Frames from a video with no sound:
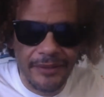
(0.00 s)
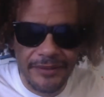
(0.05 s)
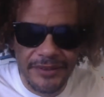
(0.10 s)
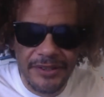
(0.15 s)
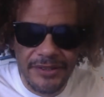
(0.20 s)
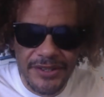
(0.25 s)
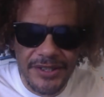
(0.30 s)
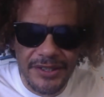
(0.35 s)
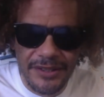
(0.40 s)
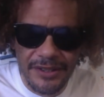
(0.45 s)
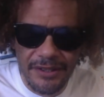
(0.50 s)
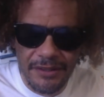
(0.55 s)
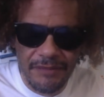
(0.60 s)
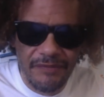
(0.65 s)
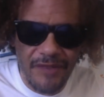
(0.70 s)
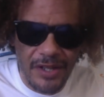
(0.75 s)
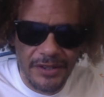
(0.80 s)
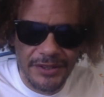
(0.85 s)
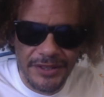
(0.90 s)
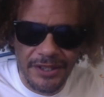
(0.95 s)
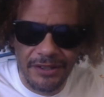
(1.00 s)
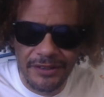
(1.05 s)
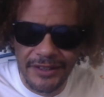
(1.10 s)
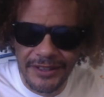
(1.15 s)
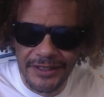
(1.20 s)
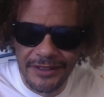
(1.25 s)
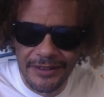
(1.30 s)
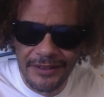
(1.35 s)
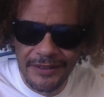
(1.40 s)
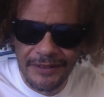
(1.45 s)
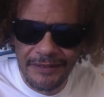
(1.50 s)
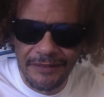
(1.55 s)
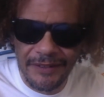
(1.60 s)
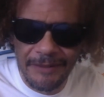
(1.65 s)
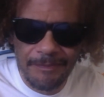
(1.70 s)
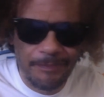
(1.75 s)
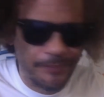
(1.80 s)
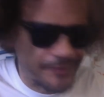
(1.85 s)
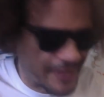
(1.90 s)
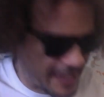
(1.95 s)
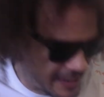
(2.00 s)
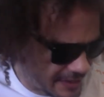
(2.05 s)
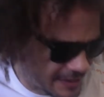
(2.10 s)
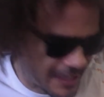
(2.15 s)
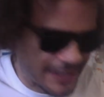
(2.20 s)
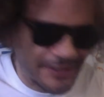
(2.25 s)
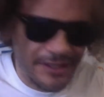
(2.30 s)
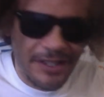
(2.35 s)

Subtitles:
they're sitting there voluntarily. Right? They signed the